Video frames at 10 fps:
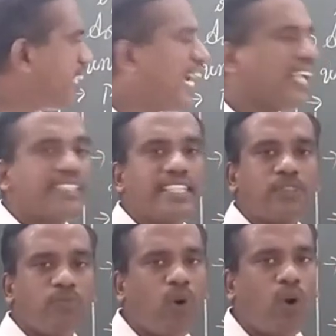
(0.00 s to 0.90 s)
gas
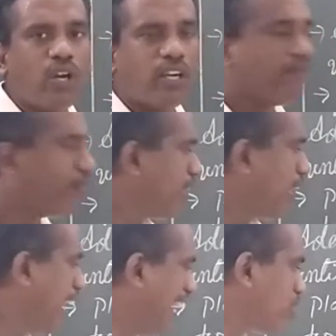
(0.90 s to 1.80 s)
is more,
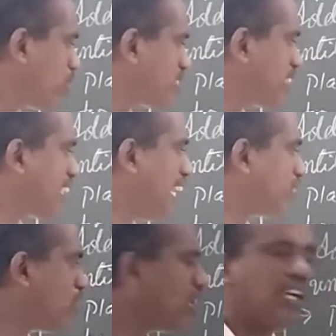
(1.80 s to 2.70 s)
hydrogen
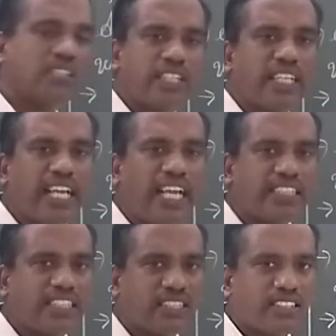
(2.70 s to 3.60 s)
gas or oxygen
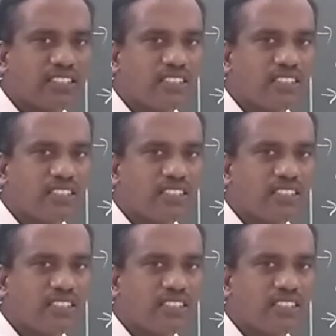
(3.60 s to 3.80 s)
gas?